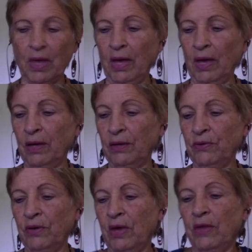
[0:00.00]
And
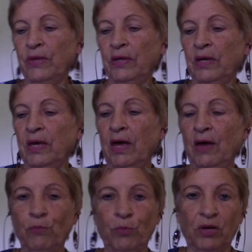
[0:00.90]
then I
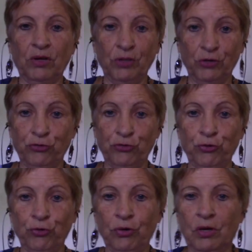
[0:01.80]
have my cluster